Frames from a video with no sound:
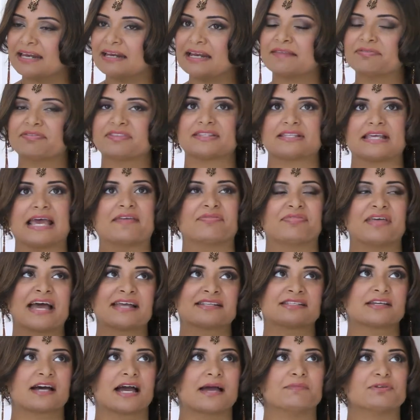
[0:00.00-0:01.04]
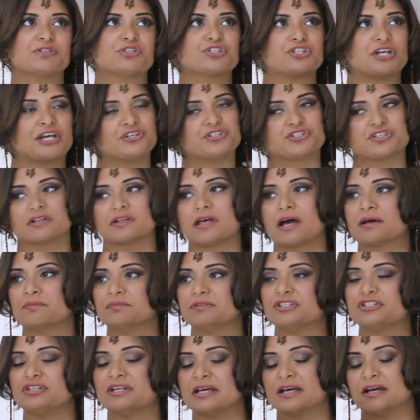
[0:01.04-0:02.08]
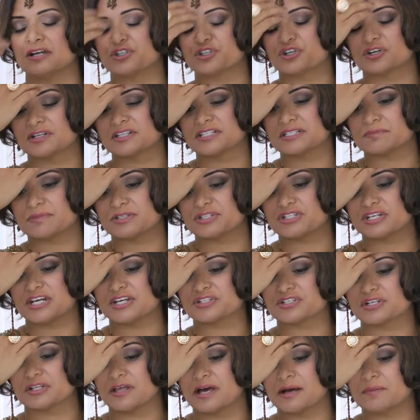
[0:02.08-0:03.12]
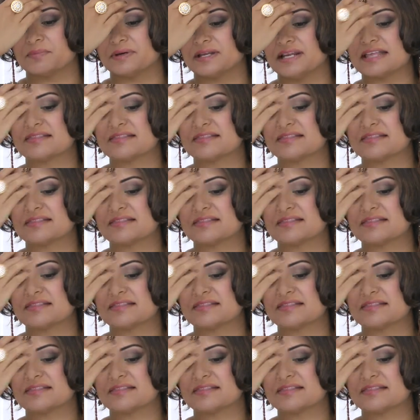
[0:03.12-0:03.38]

And at that time, it's changed a lot. Journalism has changed a lot.